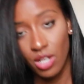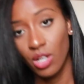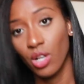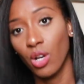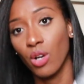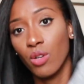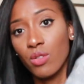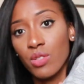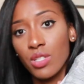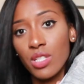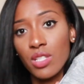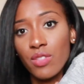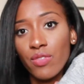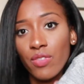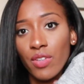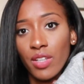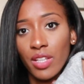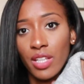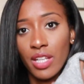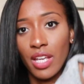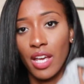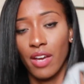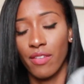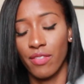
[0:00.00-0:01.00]
coziest
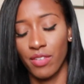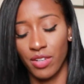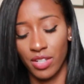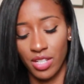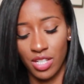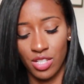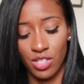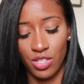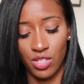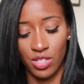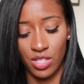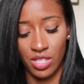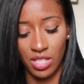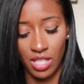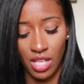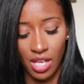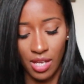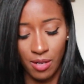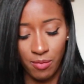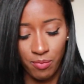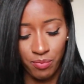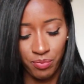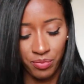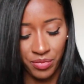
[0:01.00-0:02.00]
feeling ever against your
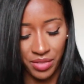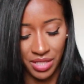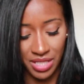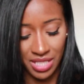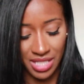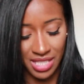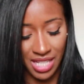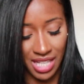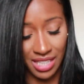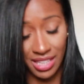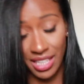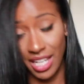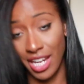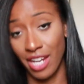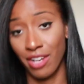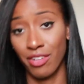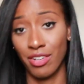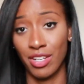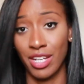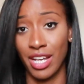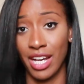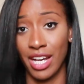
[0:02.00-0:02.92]
skin. It's not the hairy